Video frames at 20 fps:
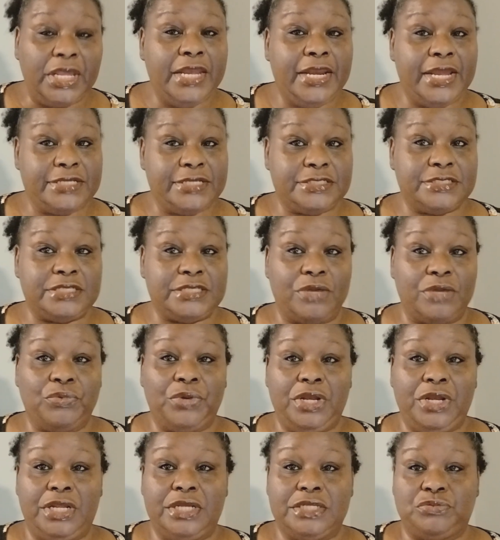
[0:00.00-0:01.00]
And that's the same
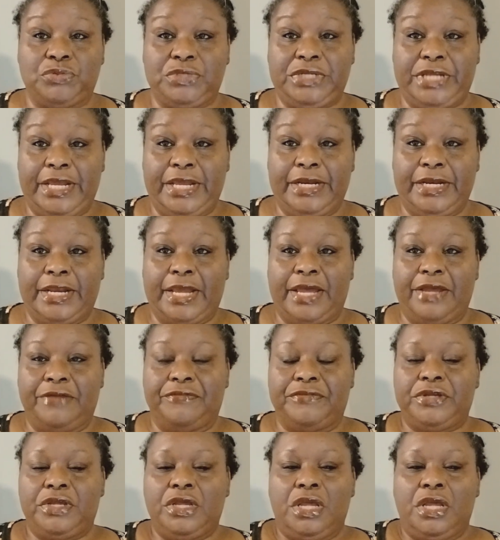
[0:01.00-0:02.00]
way it is with daily life.